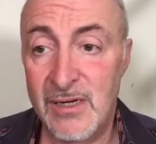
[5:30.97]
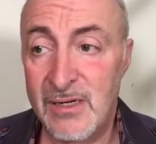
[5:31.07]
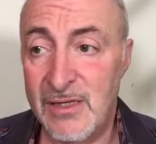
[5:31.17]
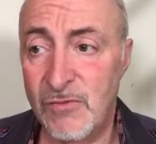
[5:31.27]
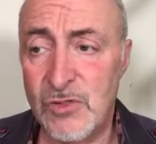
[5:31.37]

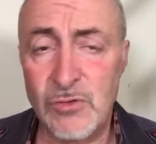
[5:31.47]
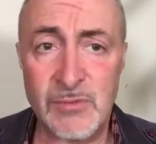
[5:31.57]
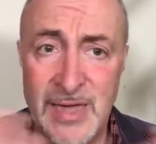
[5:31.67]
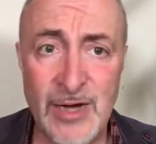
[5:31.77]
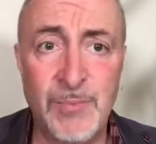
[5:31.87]
They also call them
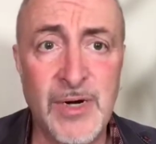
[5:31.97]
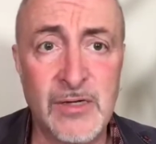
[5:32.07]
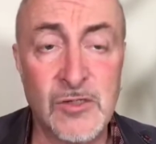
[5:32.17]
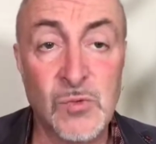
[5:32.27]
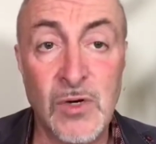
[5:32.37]
cow
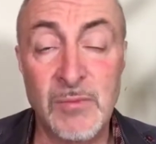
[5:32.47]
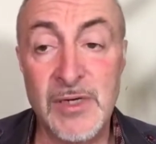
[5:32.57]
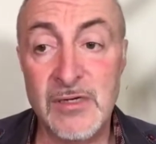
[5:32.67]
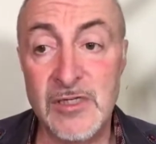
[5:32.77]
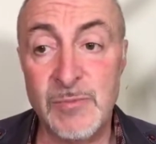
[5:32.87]
paths as well,
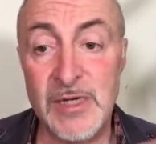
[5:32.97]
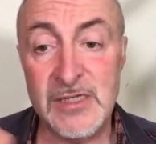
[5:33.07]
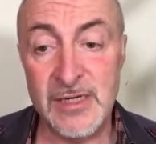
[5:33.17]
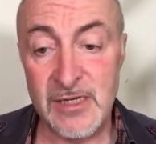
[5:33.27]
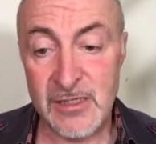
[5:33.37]
because it's
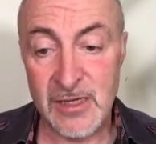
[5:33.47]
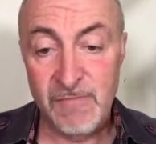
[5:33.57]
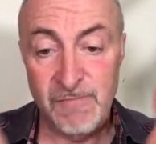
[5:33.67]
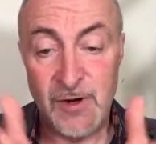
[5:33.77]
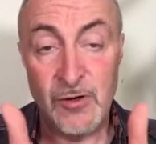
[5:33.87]
basically, it's a
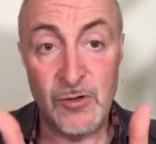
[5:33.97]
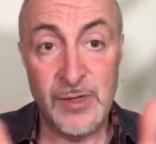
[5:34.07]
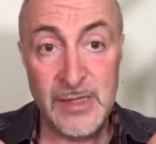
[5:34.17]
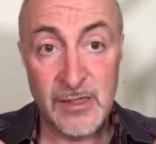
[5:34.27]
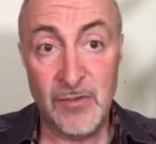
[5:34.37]
furrow
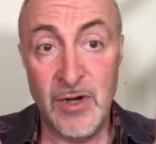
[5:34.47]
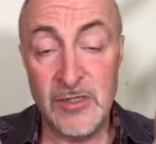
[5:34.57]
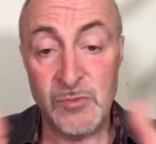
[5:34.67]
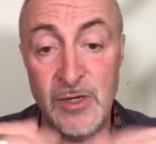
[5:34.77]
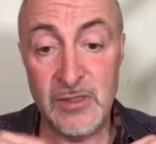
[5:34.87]
in the
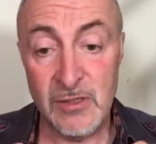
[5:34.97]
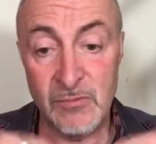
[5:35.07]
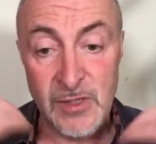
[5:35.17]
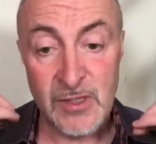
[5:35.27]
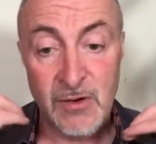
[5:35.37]
grass where the
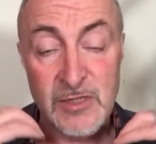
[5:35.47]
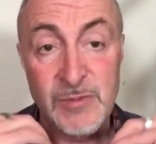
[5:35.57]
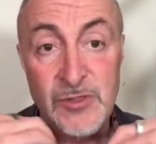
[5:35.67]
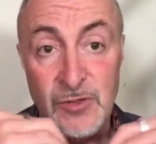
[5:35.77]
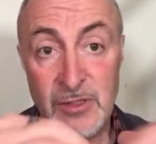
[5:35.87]
grass has
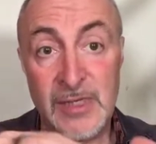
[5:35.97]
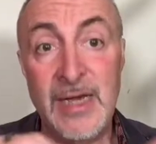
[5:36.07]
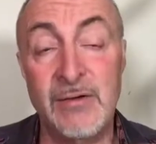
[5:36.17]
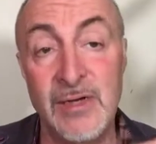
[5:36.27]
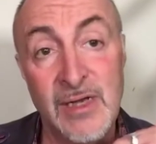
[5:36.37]
been trodden
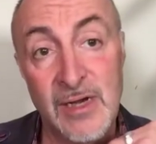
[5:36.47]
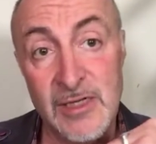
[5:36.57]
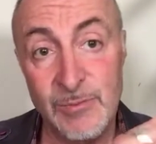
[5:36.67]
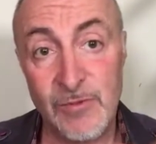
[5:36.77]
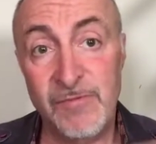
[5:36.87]
down and
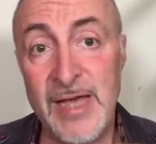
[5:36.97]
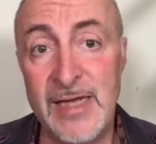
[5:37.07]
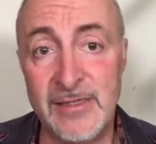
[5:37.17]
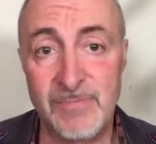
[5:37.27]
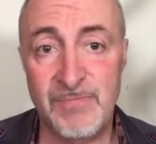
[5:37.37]
it's more
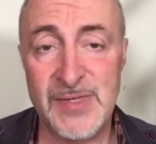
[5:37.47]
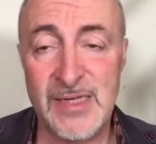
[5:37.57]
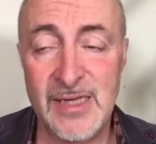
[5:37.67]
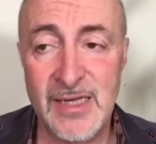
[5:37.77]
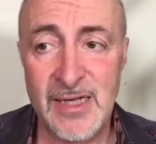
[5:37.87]
flat.
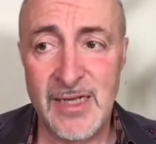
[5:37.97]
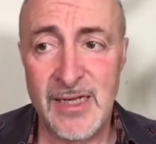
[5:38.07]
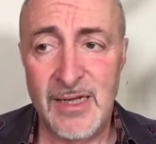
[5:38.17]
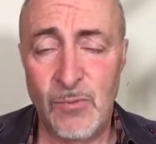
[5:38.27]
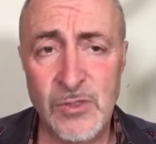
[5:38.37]

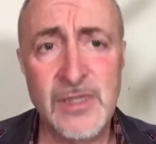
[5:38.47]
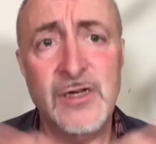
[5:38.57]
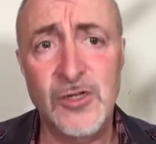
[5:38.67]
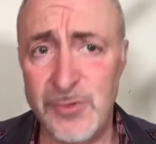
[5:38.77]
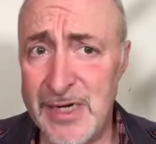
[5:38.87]
What's that got
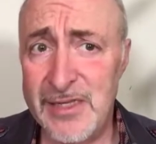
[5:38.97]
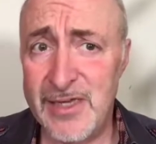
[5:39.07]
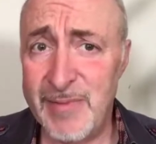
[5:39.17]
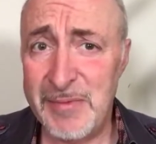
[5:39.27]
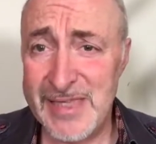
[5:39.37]
to do with anything, you
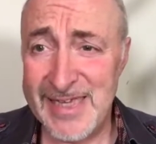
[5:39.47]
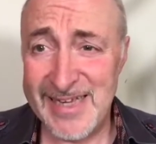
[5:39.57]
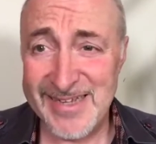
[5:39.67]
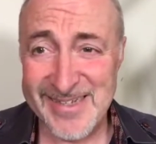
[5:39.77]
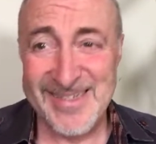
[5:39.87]
may be
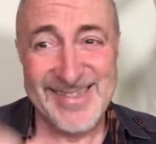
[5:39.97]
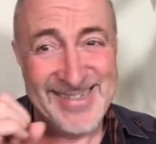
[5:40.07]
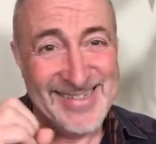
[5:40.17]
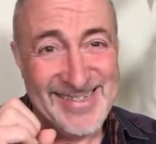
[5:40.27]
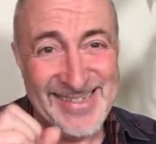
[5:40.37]
thinking?
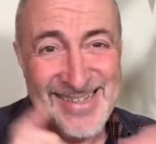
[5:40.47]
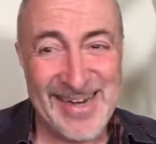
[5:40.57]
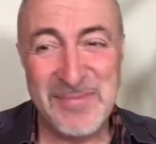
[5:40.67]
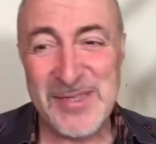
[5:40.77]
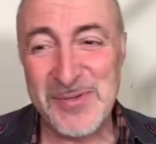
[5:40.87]

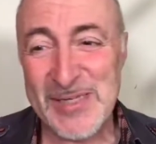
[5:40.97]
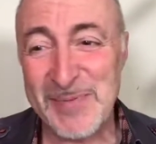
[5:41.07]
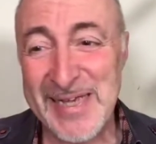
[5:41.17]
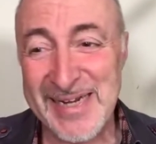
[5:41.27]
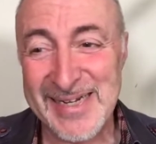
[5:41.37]
Allow me to
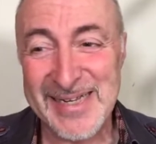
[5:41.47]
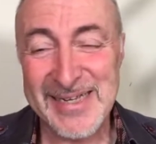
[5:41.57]
explain.